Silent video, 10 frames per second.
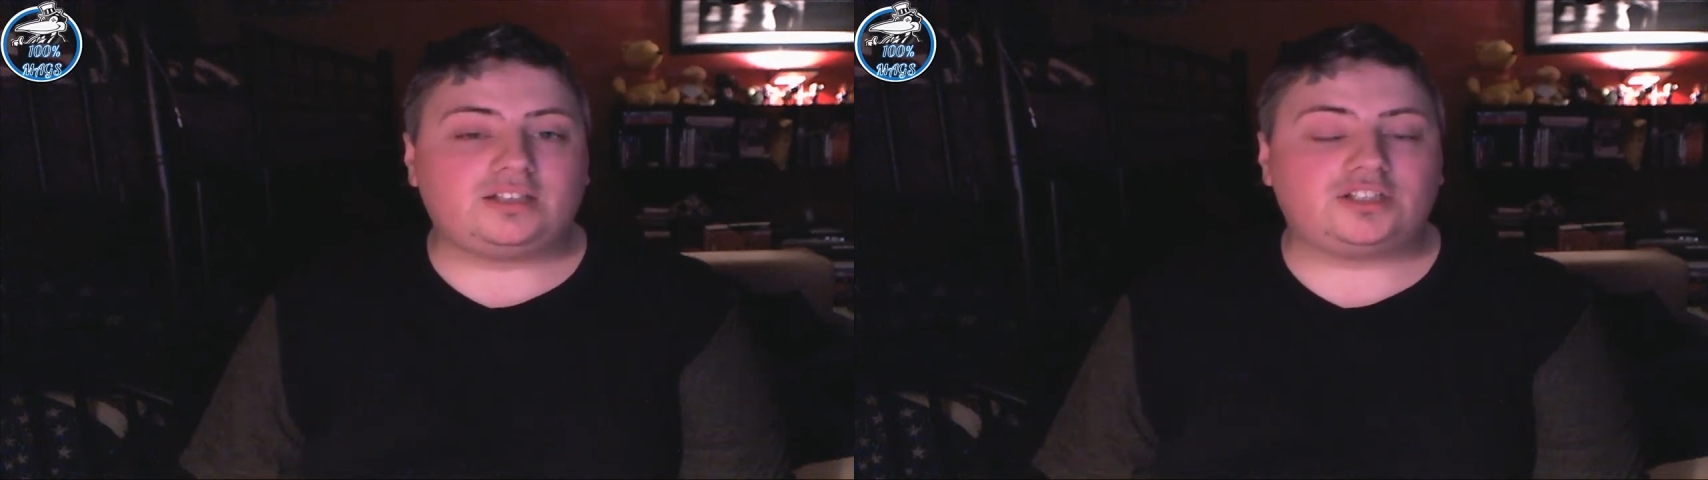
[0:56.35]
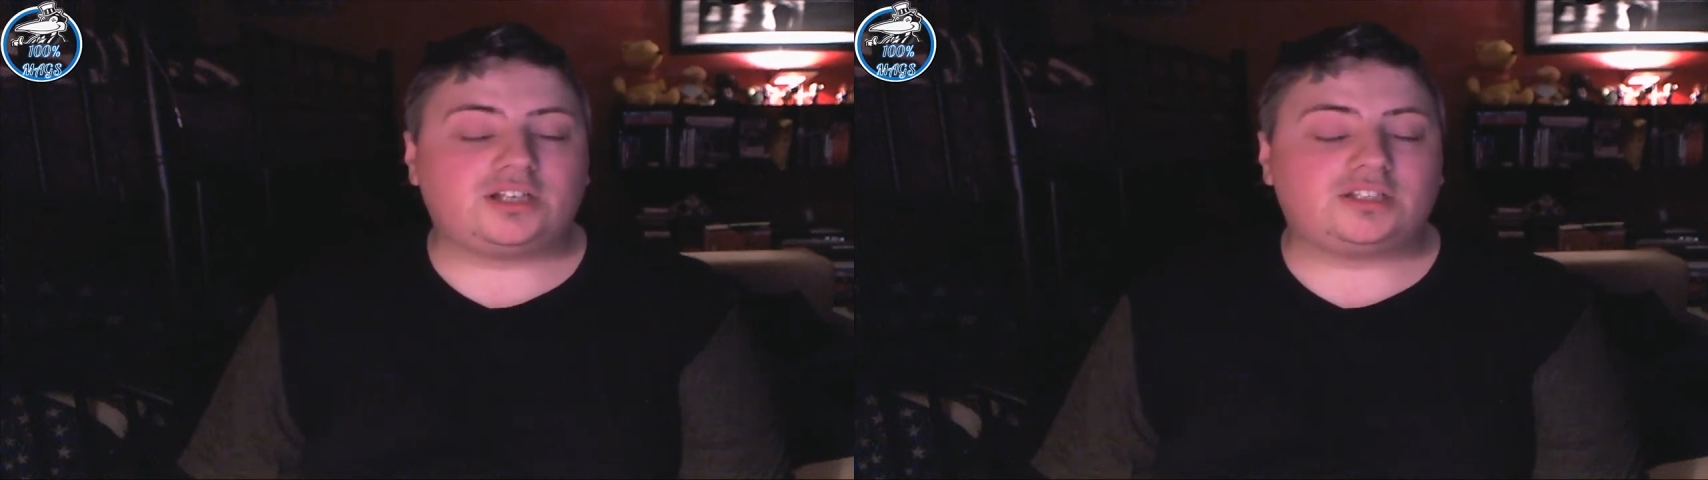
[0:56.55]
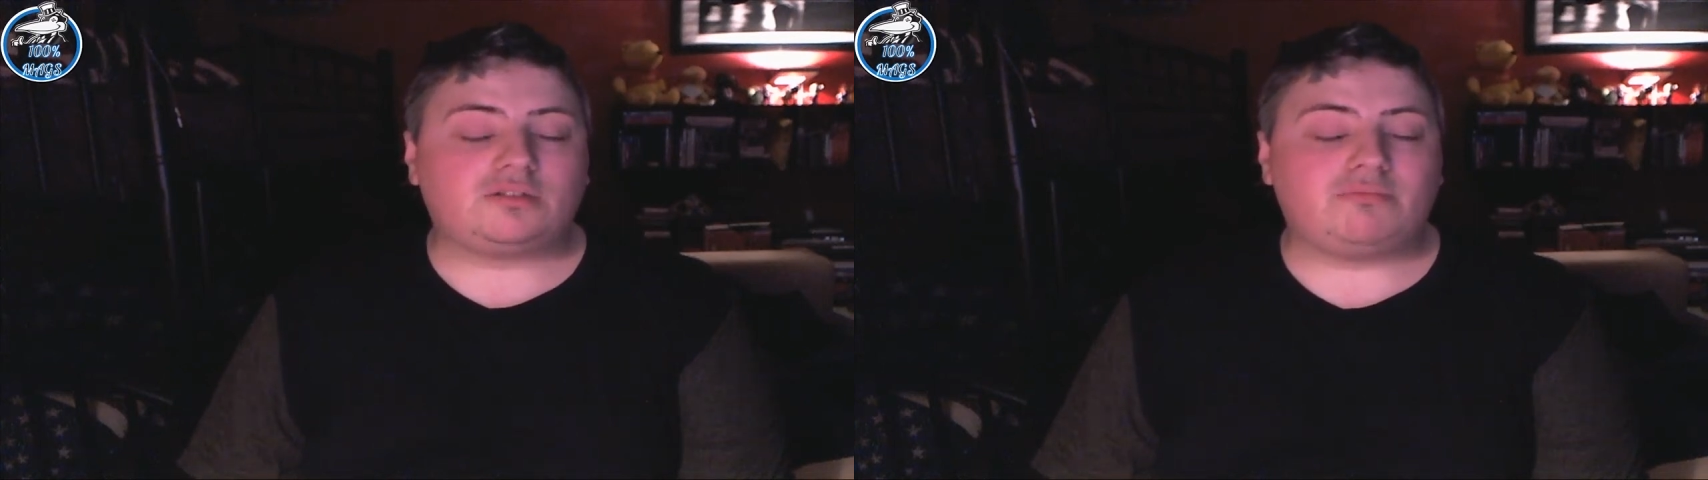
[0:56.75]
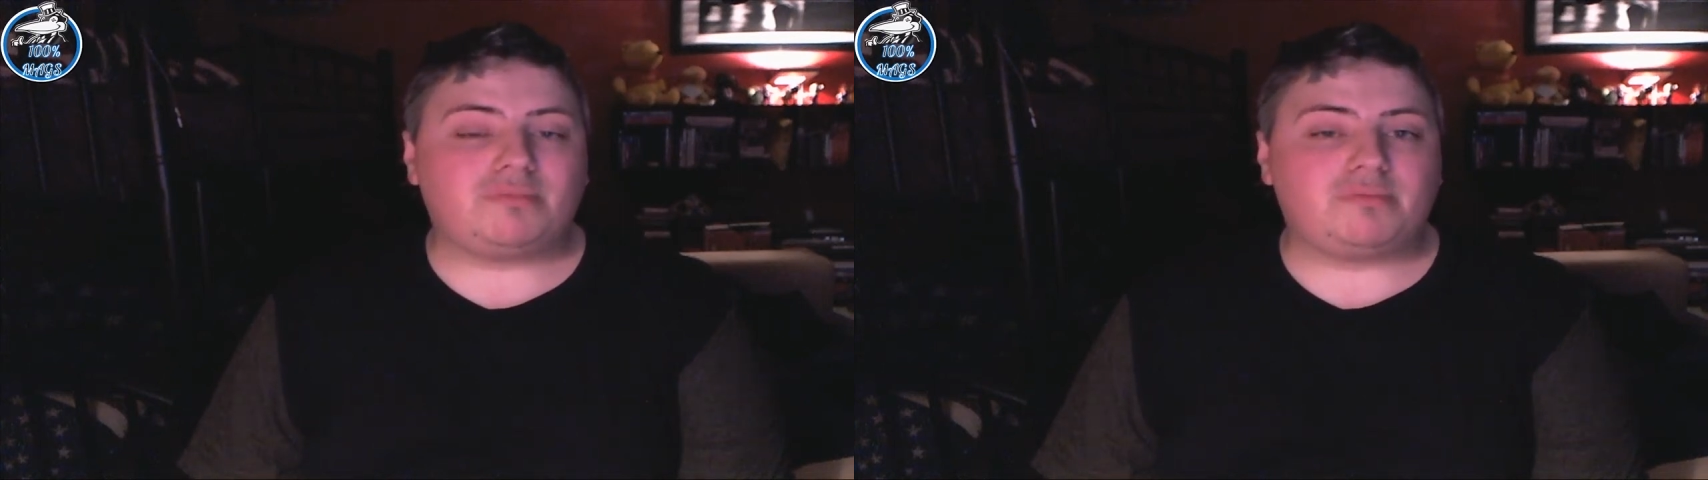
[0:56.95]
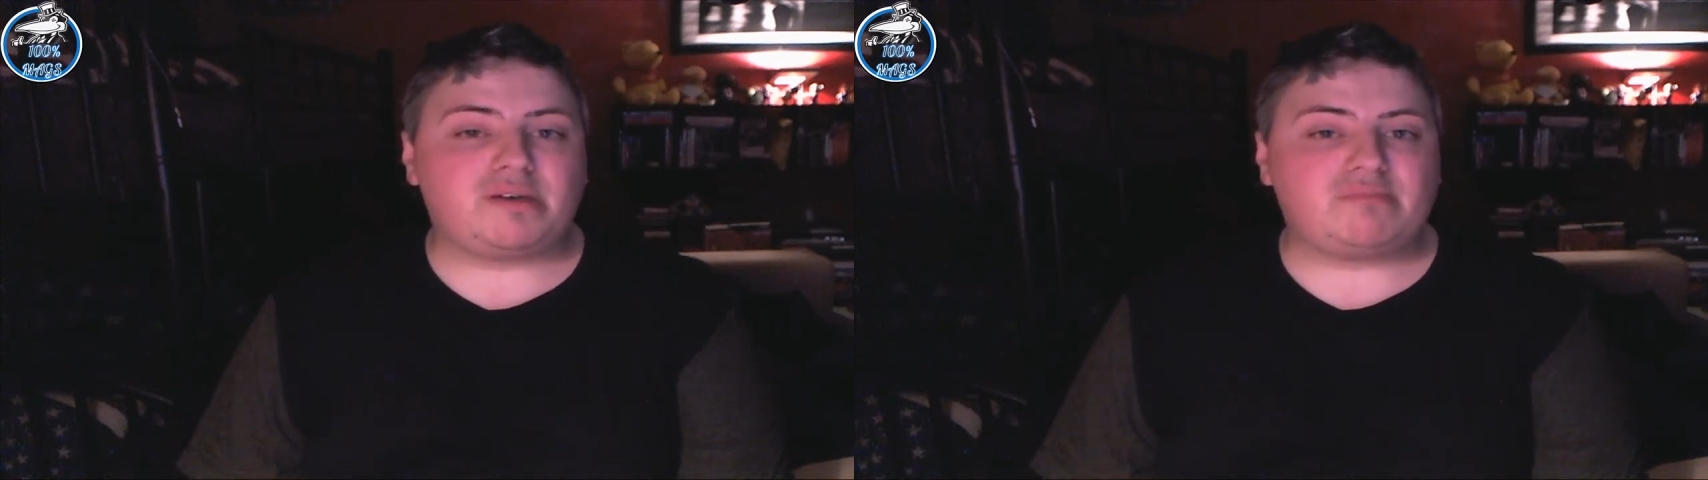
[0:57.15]
Chancel
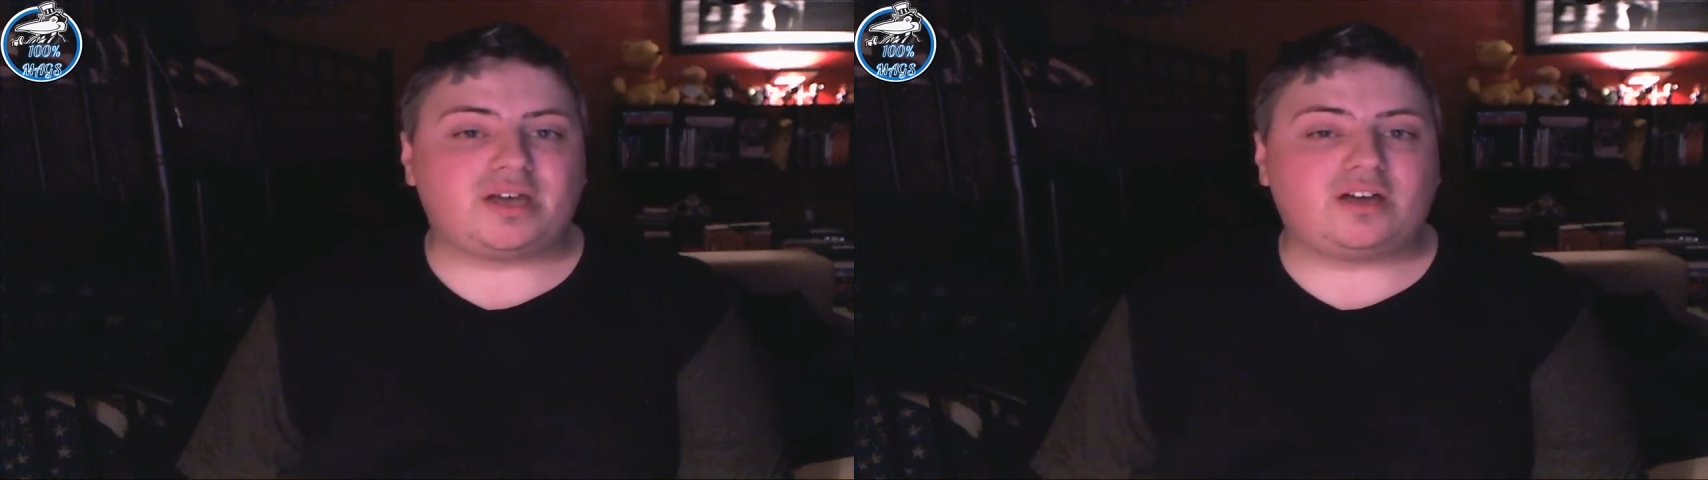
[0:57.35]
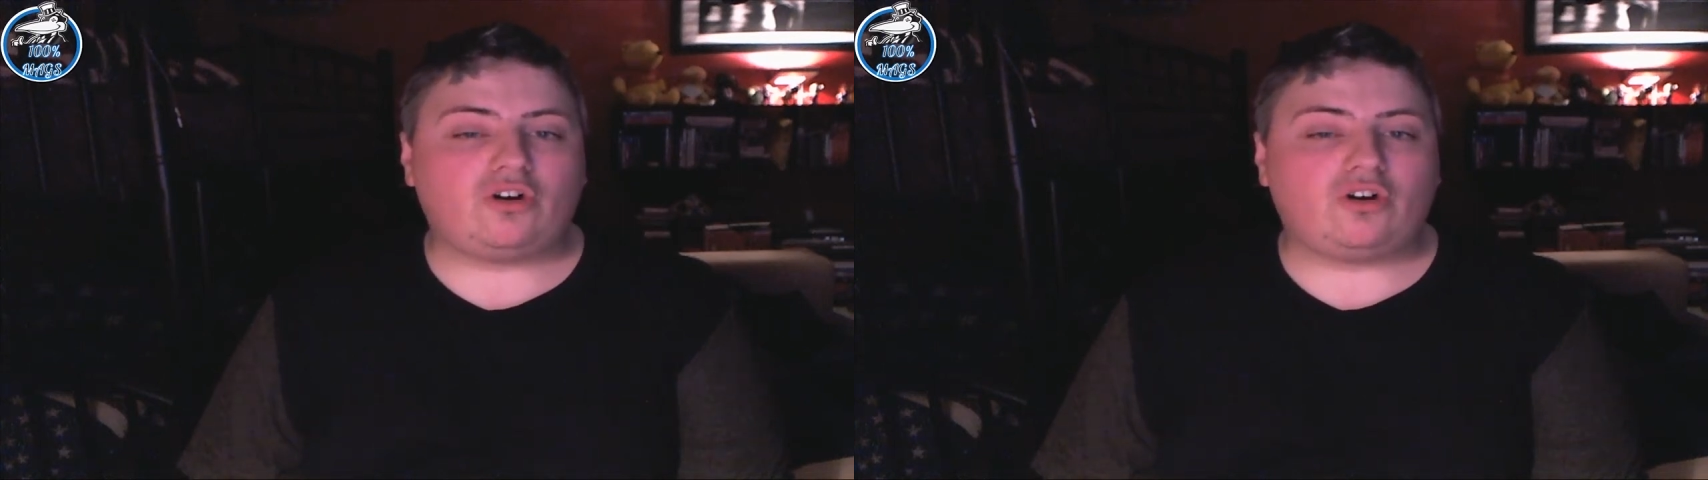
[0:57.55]
Mbemba